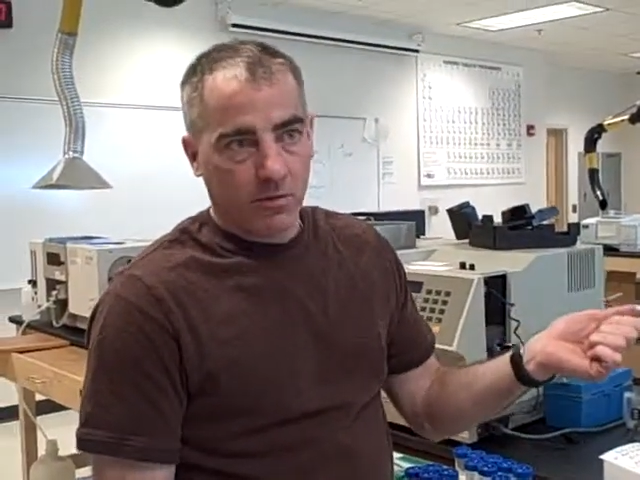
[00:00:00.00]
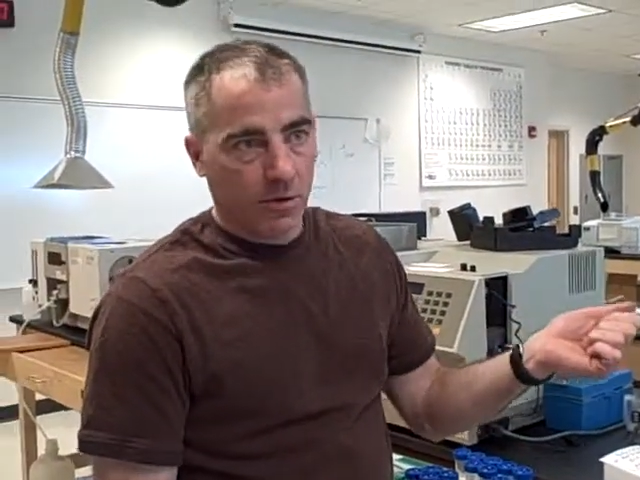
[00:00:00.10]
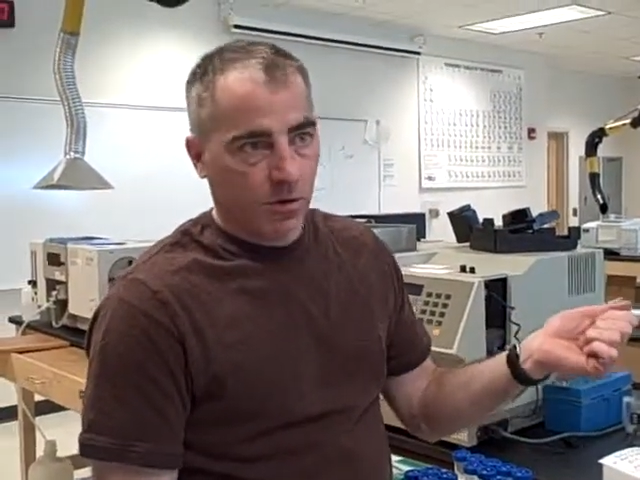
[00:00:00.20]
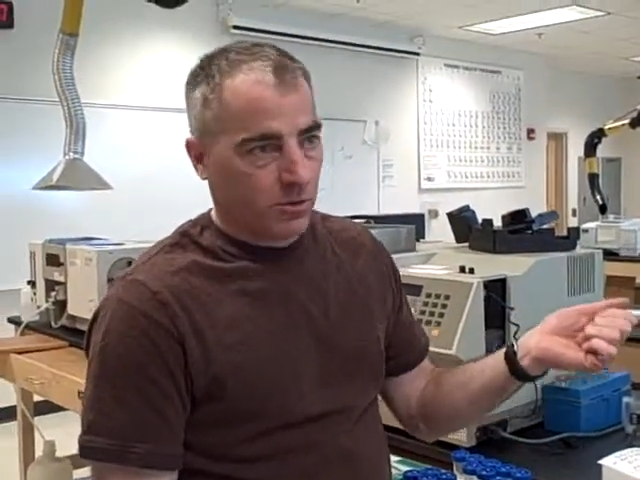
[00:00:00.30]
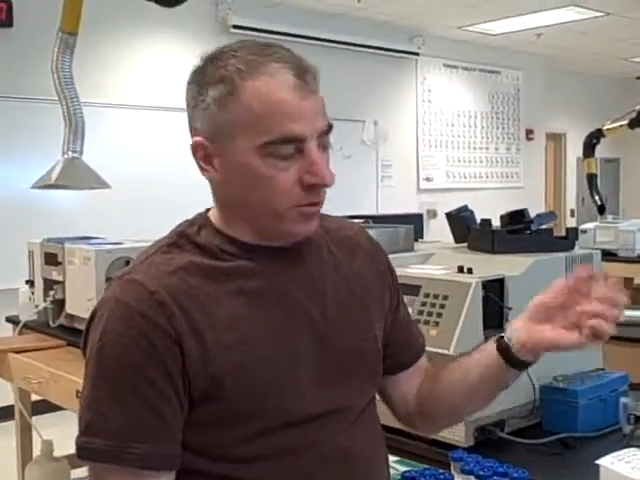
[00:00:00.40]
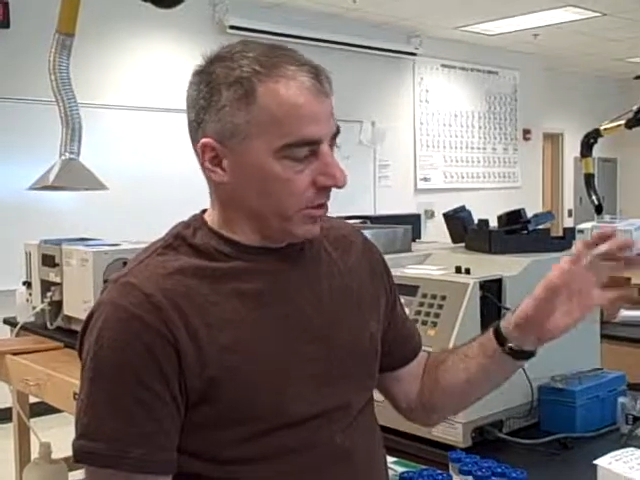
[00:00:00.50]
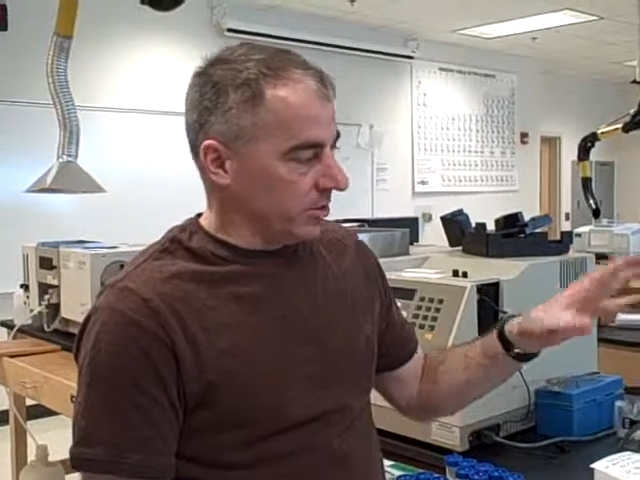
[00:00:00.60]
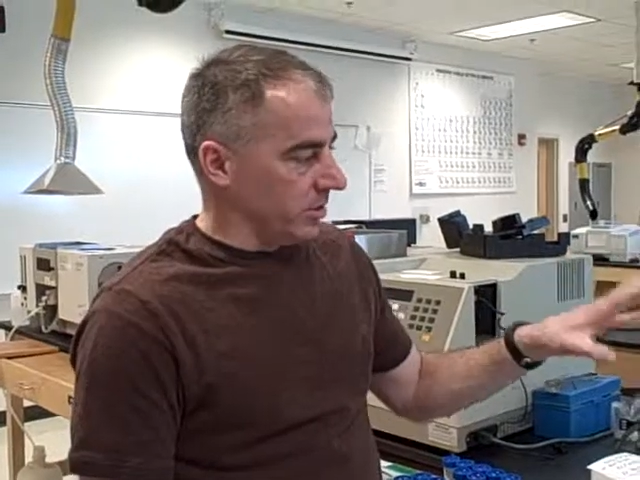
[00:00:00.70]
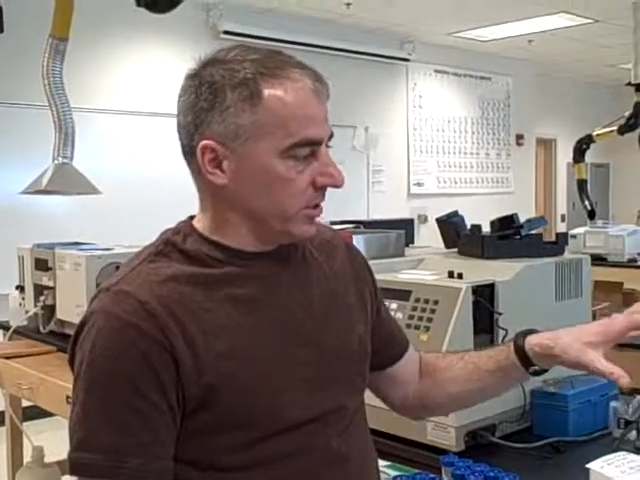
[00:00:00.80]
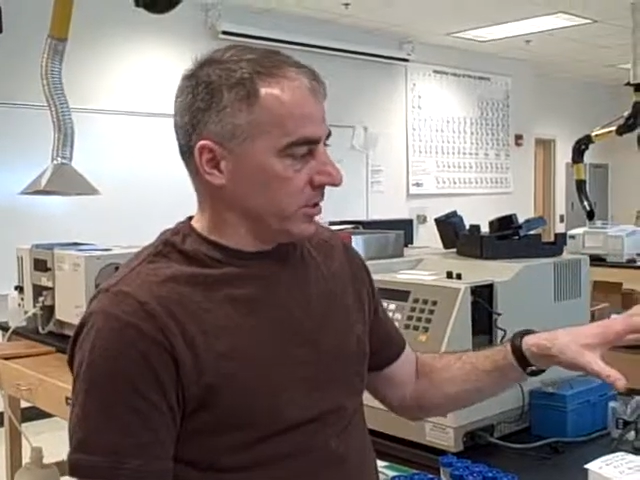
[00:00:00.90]

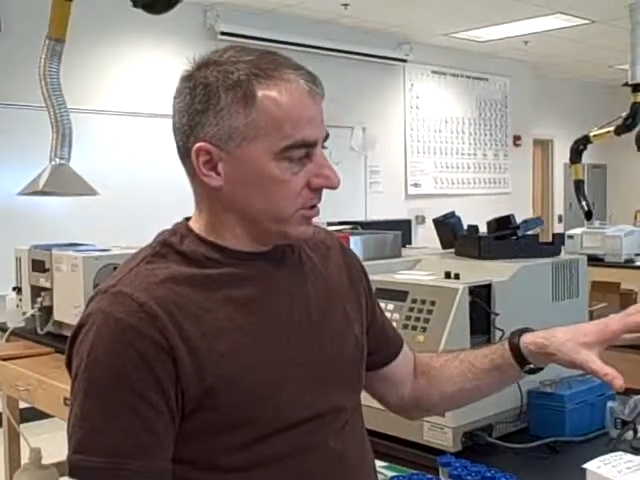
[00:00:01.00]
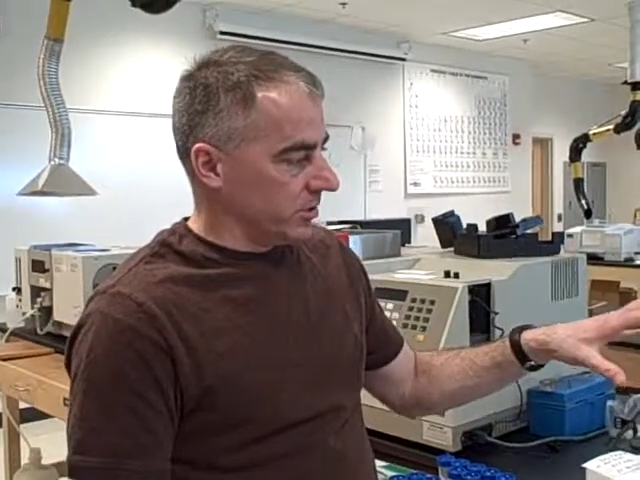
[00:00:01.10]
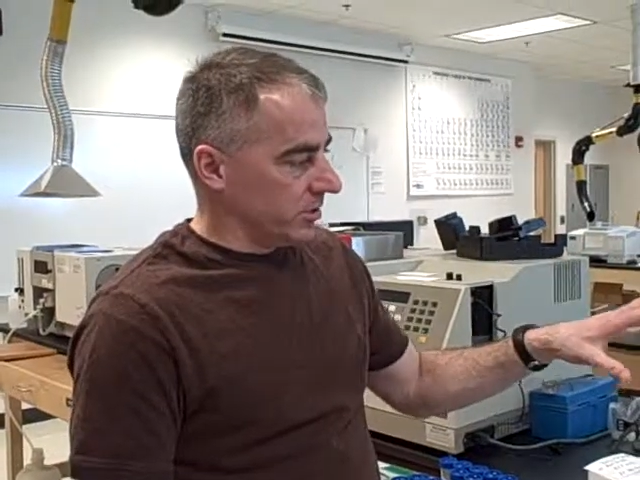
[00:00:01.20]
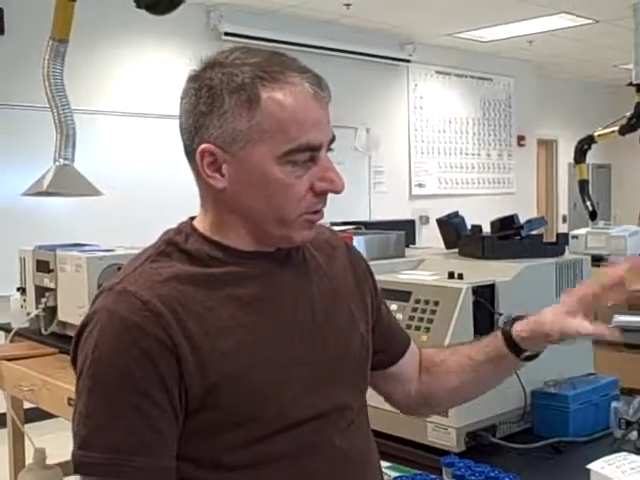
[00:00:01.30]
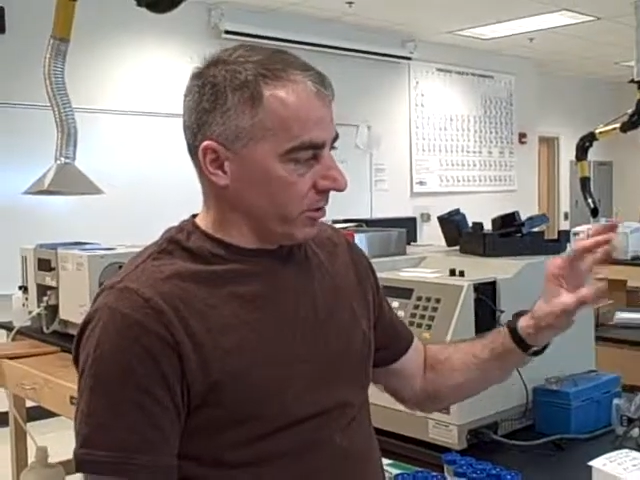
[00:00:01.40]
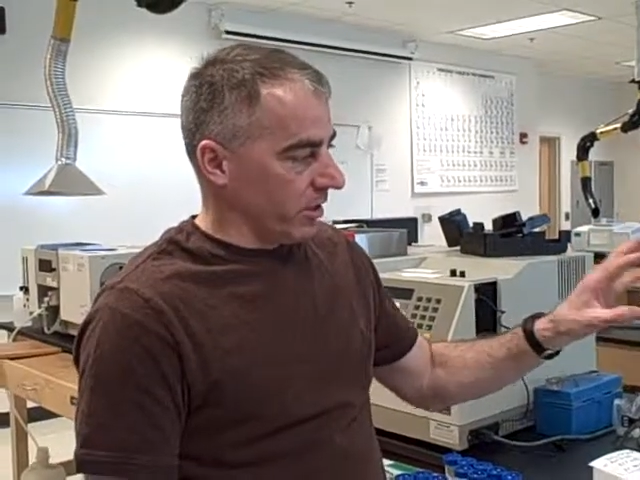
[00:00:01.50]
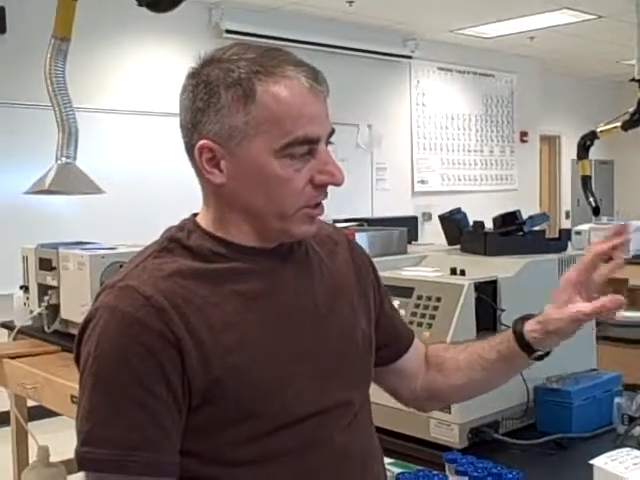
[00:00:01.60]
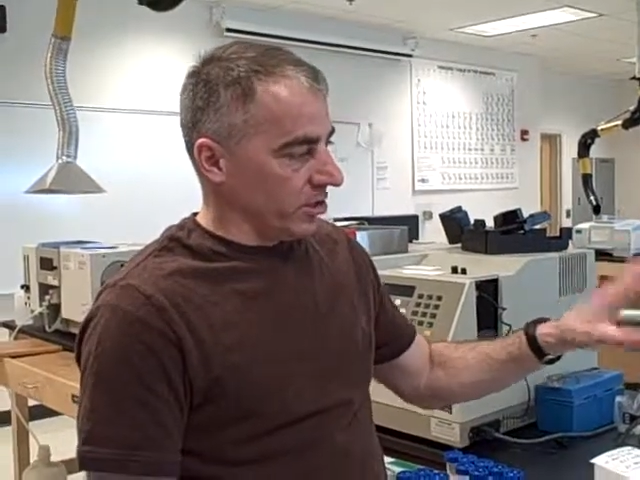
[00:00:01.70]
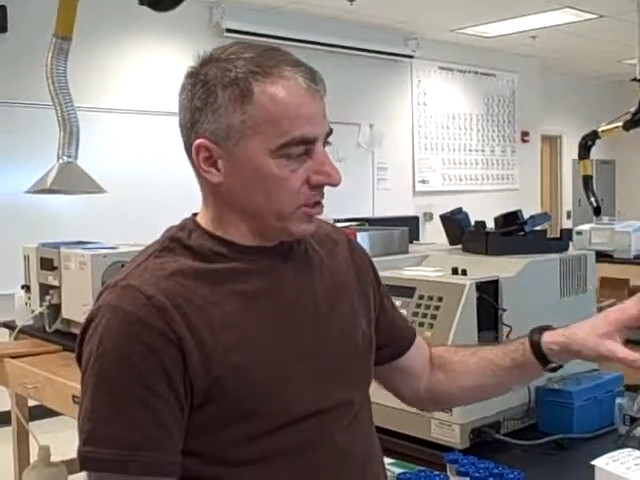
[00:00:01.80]
We'll just go to each